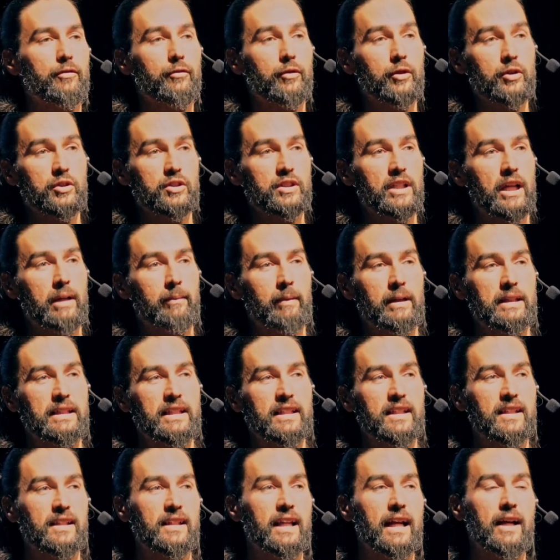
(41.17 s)
first time I
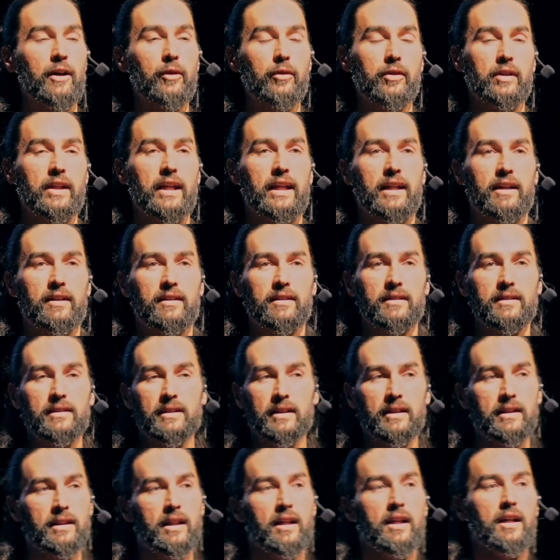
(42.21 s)
needed healthcare
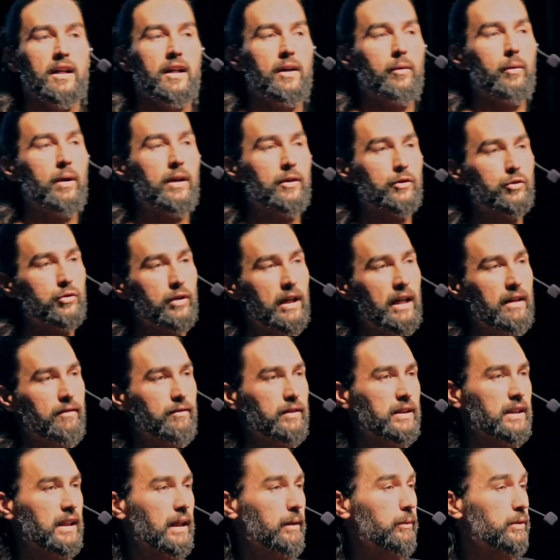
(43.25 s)
while
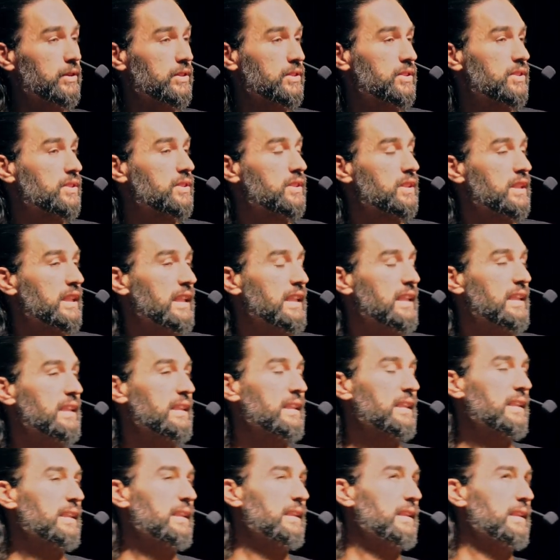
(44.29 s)
traveling, I was
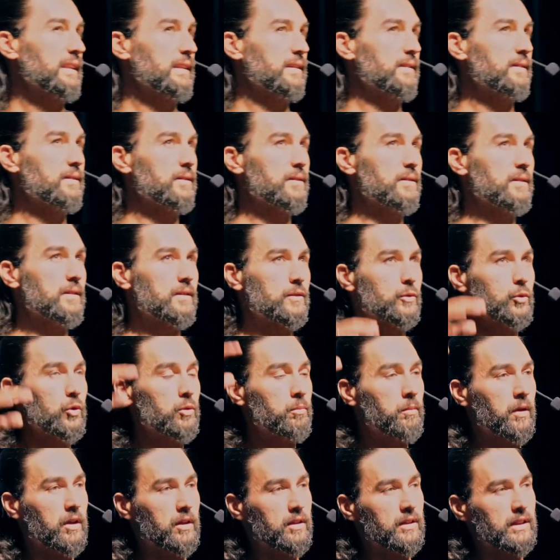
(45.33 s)
skiing in
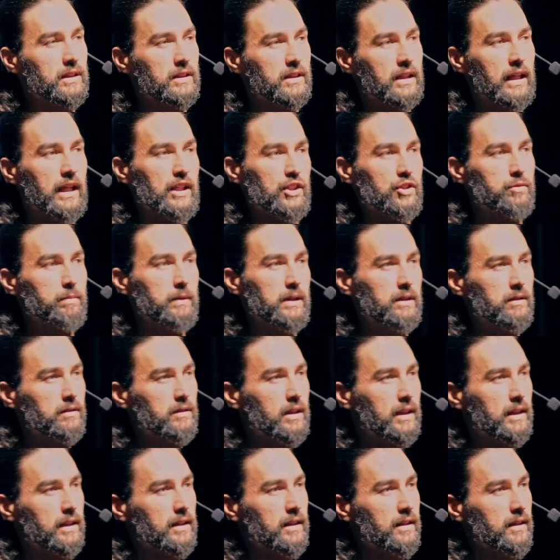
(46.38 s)
Gulmarg in Kashmir,
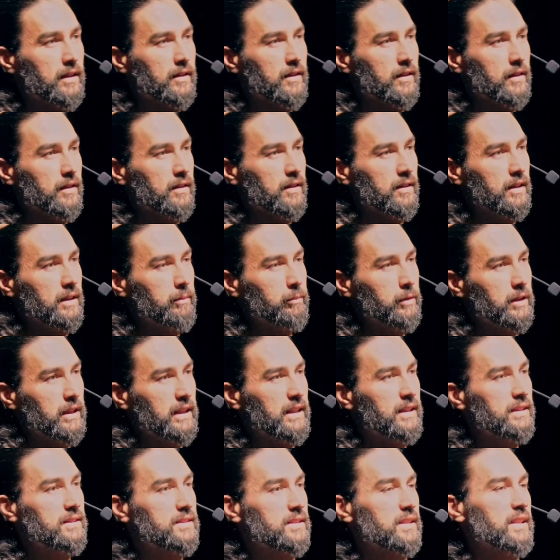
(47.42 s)
like the
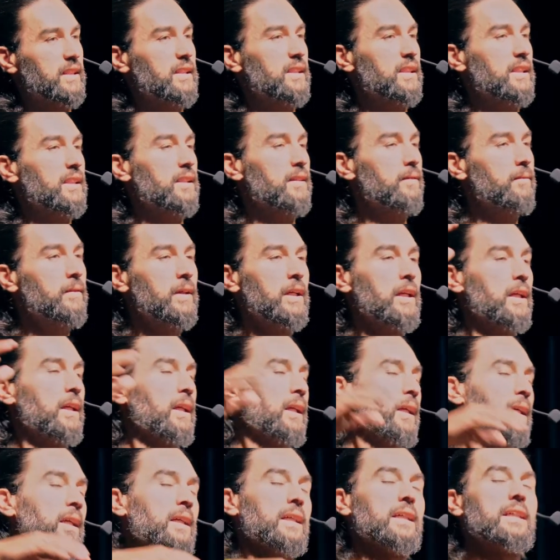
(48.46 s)
Himalayas in India.
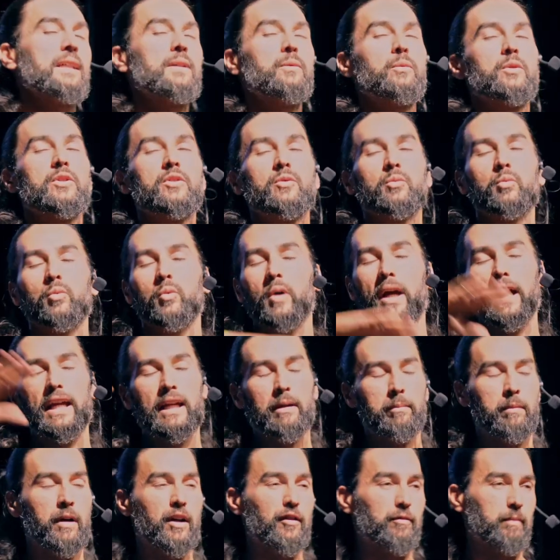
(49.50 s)
It was way
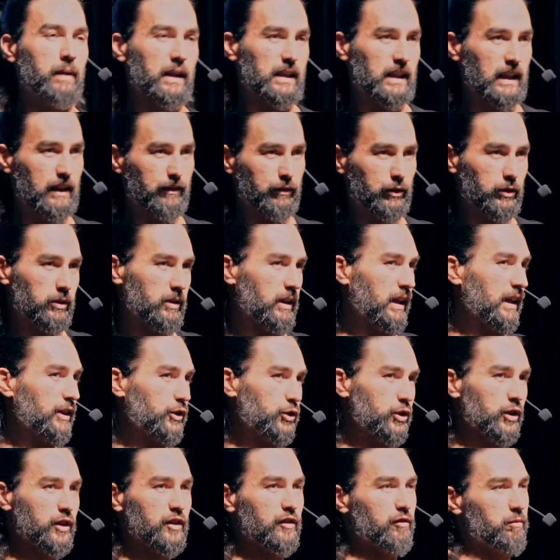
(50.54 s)
above my level. I
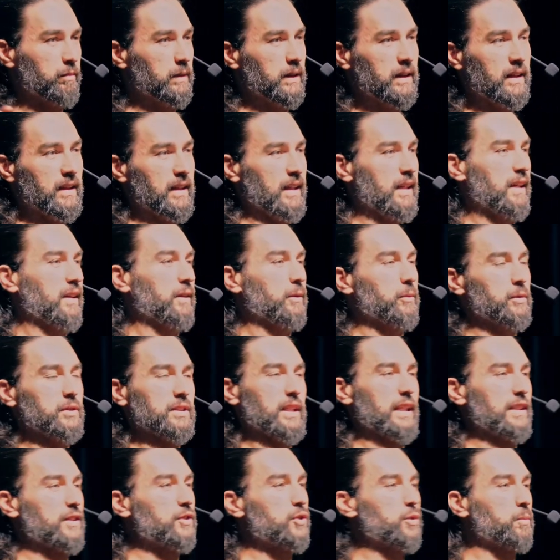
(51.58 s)
shouldn't have been there. It was
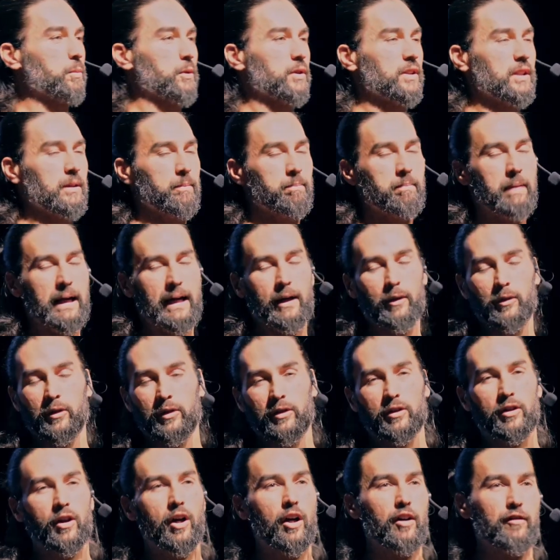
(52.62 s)
like super deep
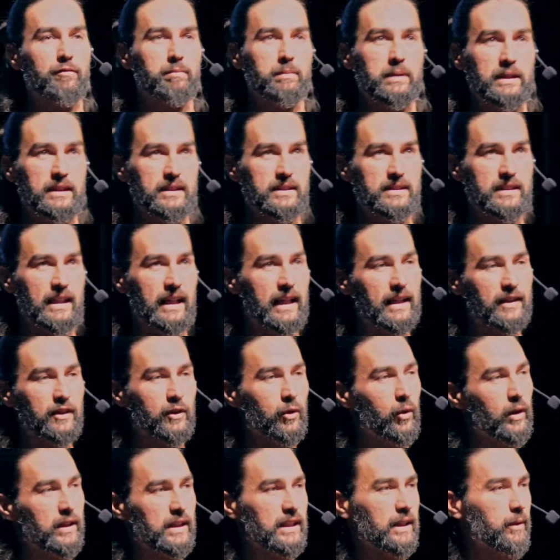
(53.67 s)
powder off-piste. I had
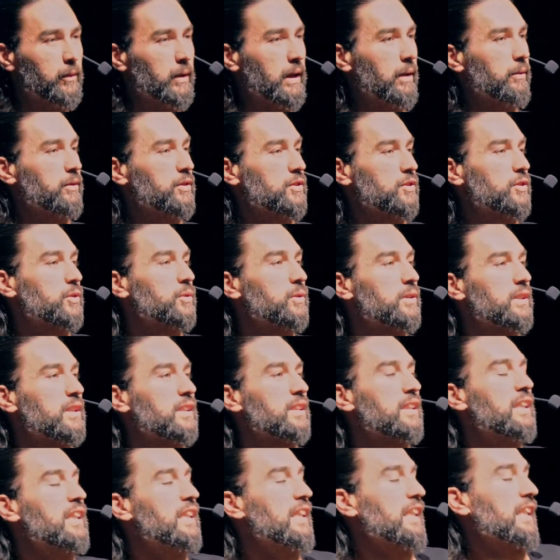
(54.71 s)
no idea what I was
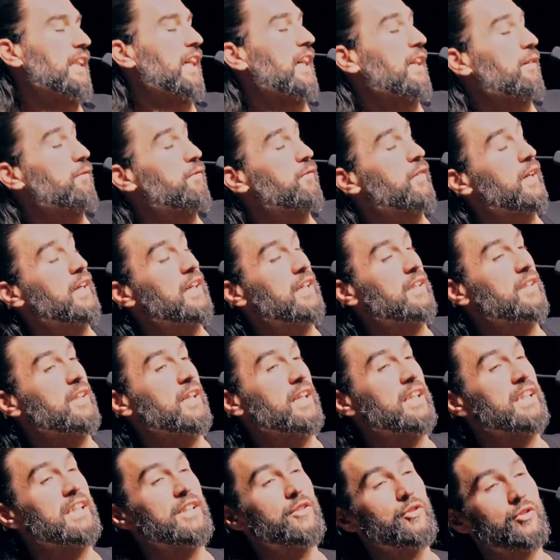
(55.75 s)
doing. I fell, I
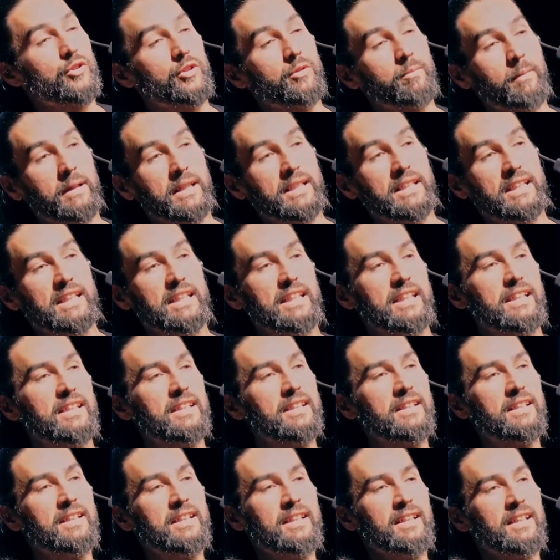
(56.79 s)
injured my
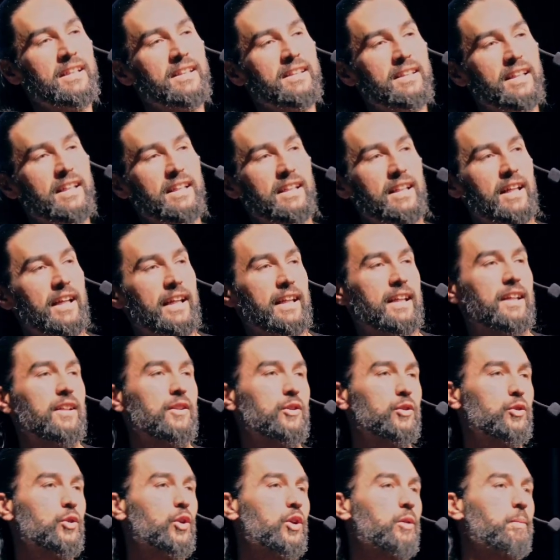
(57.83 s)
knee. They
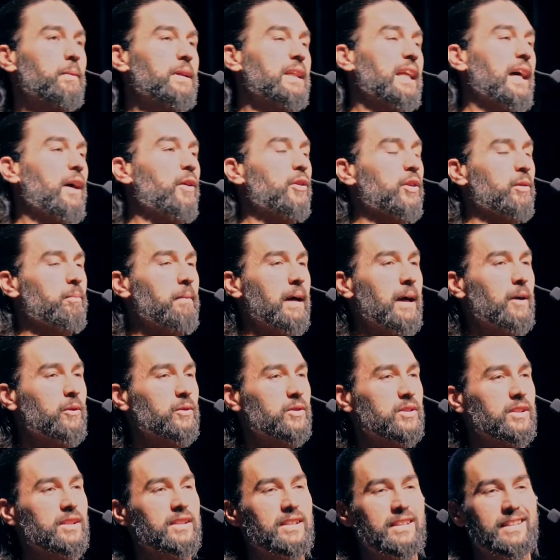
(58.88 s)
took me down the
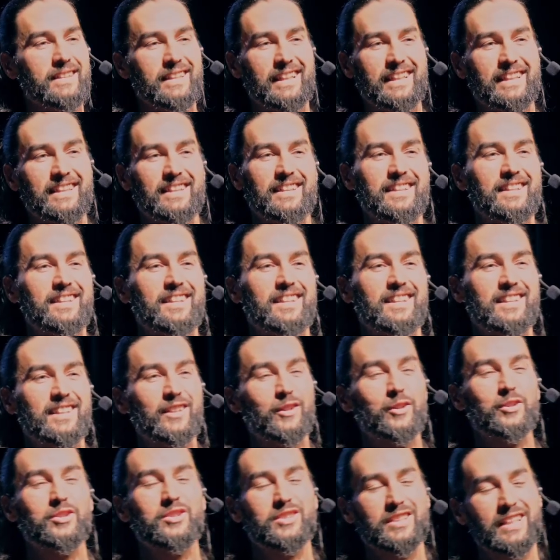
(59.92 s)
mountain in like a little
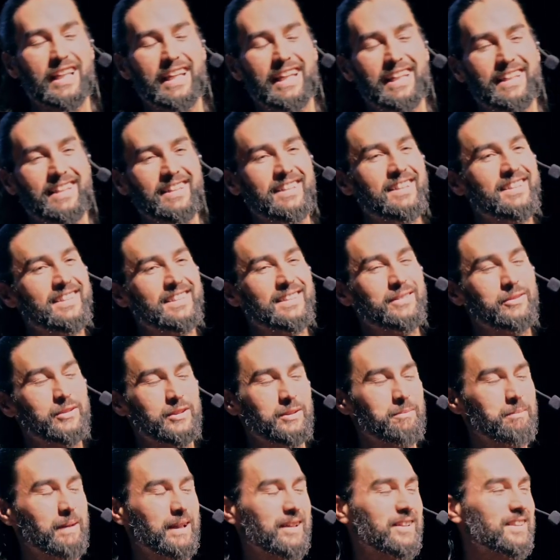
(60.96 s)
sled. It was
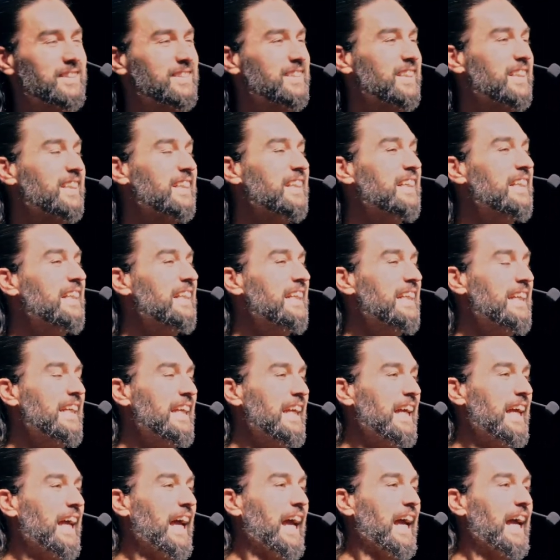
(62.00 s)
embarrassing.
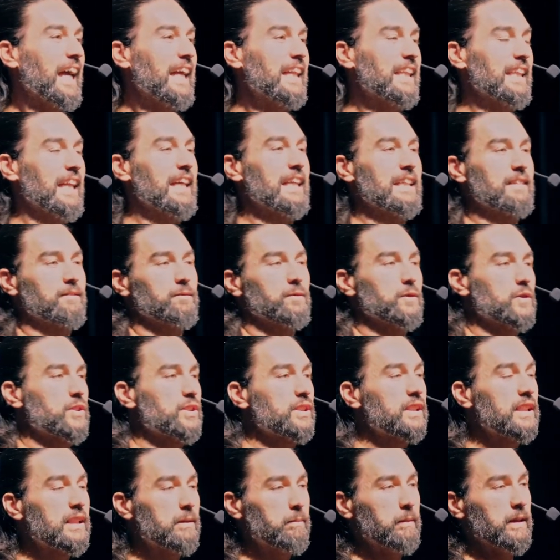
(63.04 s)
And
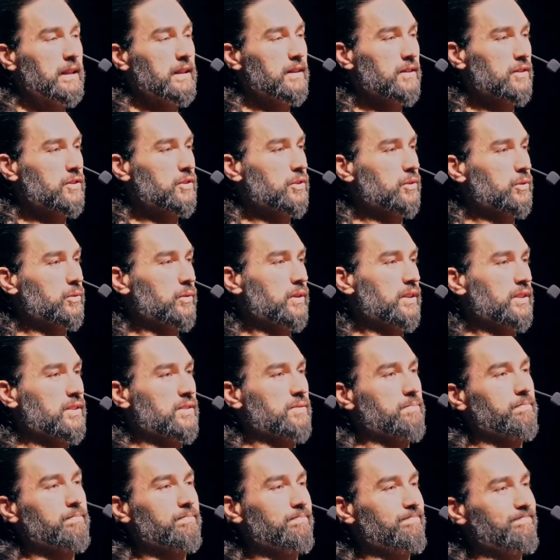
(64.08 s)
slid me into
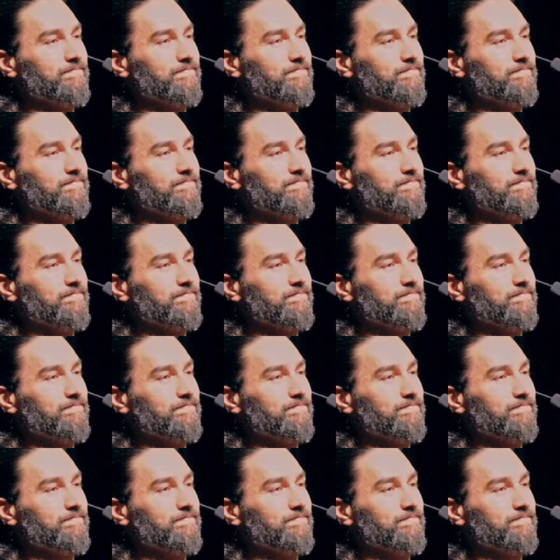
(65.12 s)
this